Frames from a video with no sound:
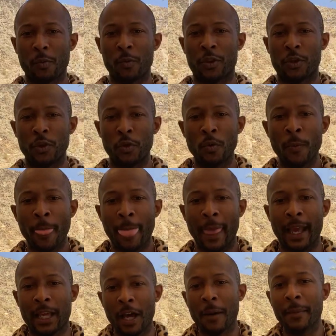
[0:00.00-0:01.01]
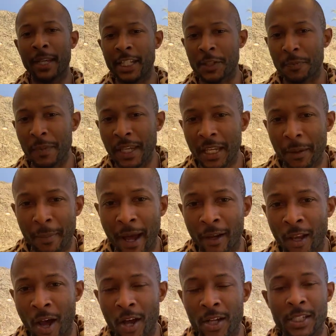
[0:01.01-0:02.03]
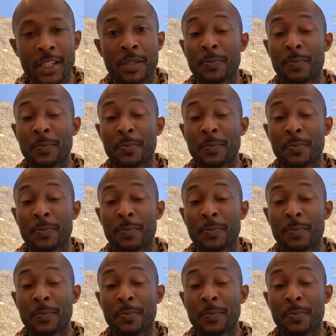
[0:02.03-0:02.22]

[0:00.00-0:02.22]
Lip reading: with you and coming and speaking about losses,